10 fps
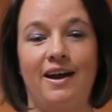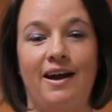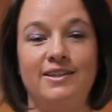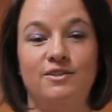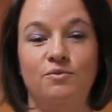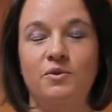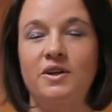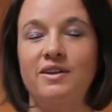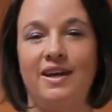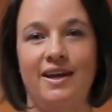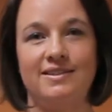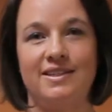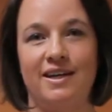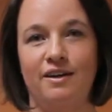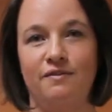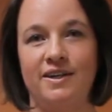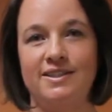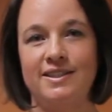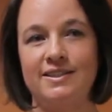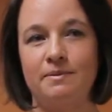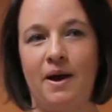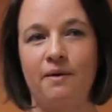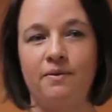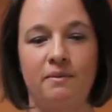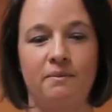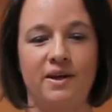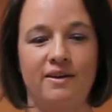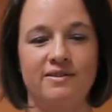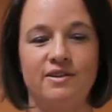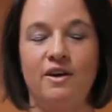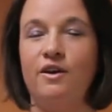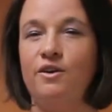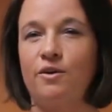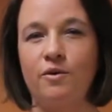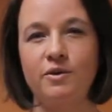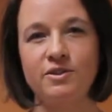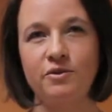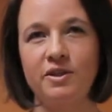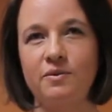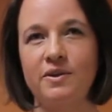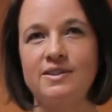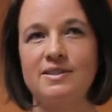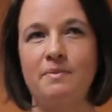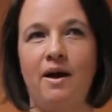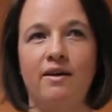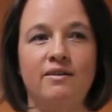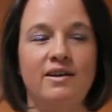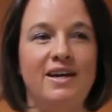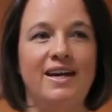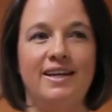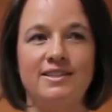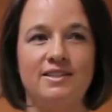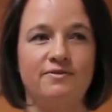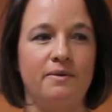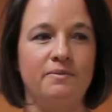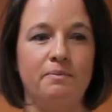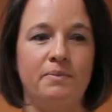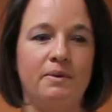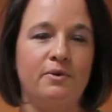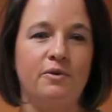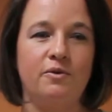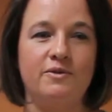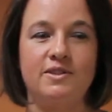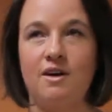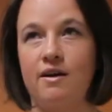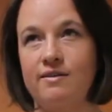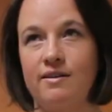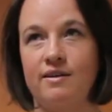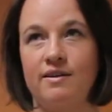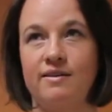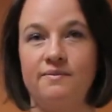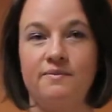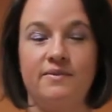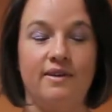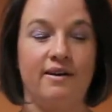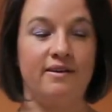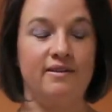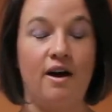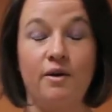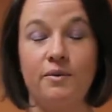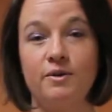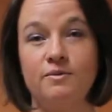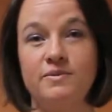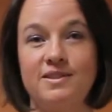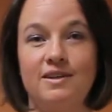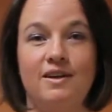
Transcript: I, I, really can't say enough nice things about them because you're always greeted with a smile, and it's from the people who stock the uh, locker rooms.